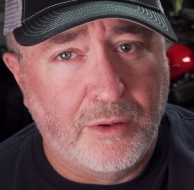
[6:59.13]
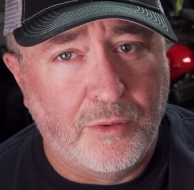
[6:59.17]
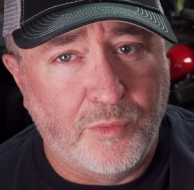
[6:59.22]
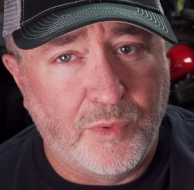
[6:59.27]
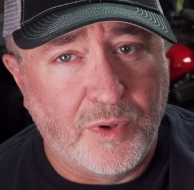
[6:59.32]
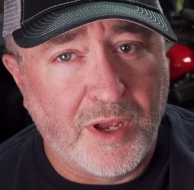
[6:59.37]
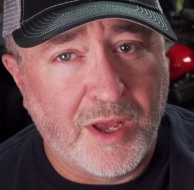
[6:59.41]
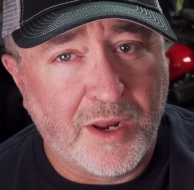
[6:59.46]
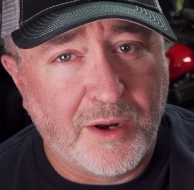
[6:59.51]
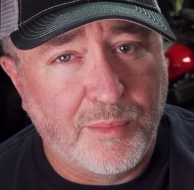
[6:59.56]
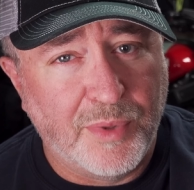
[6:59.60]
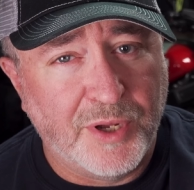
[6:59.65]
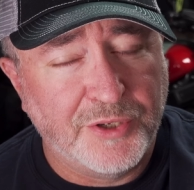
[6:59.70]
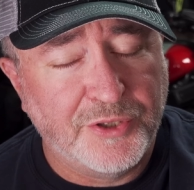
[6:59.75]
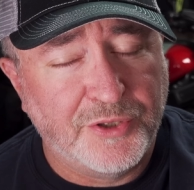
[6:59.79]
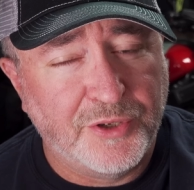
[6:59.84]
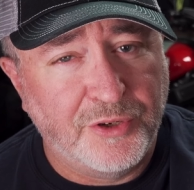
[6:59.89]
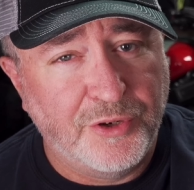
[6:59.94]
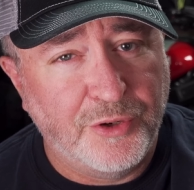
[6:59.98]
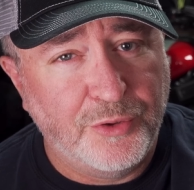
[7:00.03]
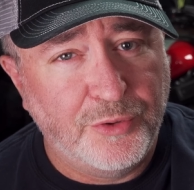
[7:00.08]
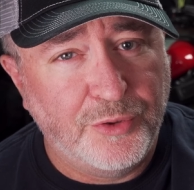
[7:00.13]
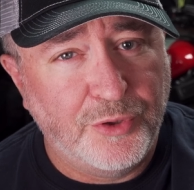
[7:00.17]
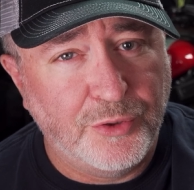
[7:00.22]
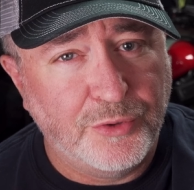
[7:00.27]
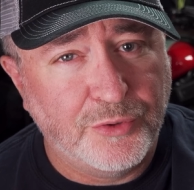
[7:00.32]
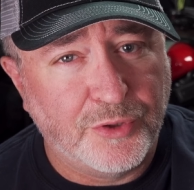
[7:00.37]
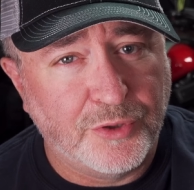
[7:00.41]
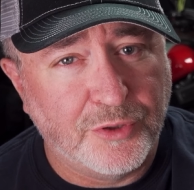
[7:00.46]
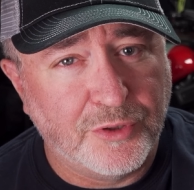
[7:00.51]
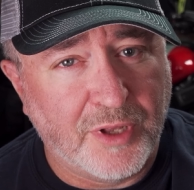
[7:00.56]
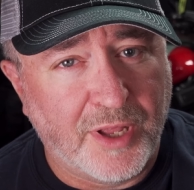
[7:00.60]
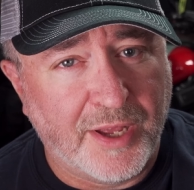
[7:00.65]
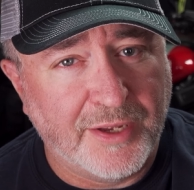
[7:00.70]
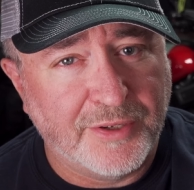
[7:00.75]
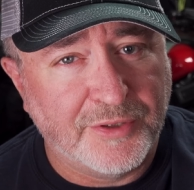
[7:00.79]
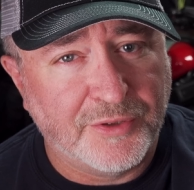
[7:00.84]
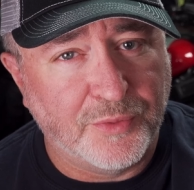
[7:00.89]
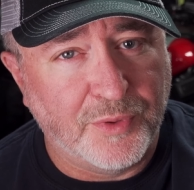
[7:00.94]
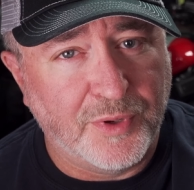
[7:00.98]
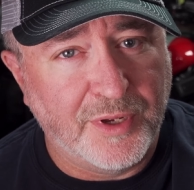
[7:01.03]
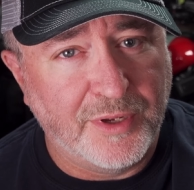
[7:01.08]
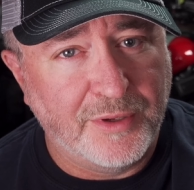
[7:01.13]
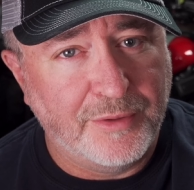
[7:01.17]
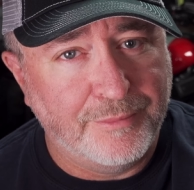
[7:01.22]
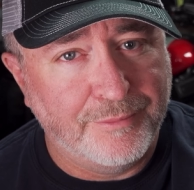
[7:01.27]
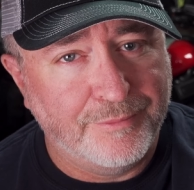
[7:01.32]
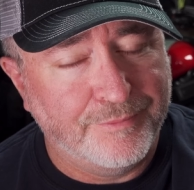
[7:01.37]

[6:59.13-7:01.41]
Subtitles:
We got a bunch of new users last week.